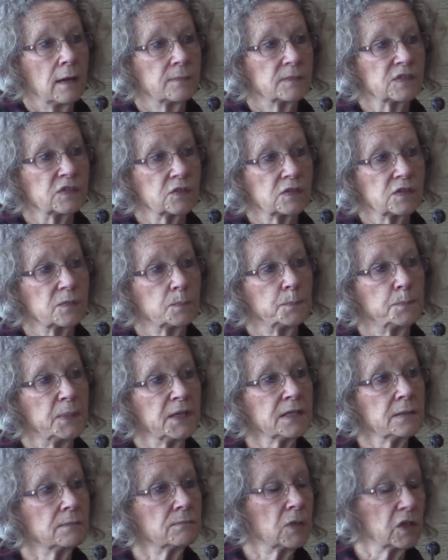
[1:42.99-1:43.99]
So it's a
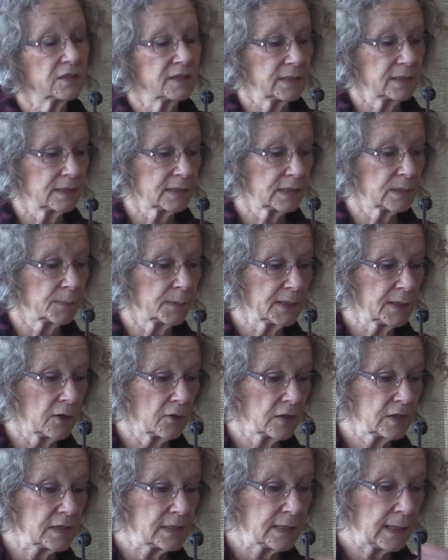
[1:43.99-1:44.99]
big
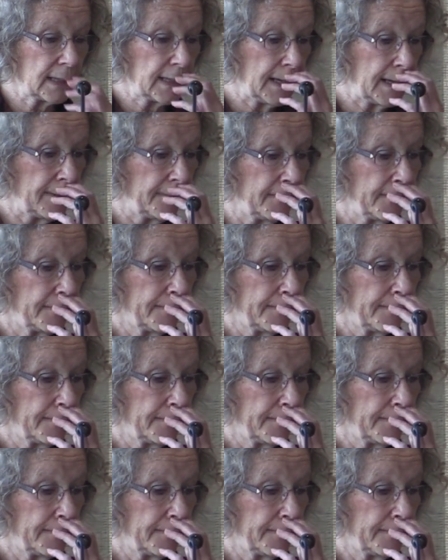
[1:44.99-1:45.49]
multidisciplinary study,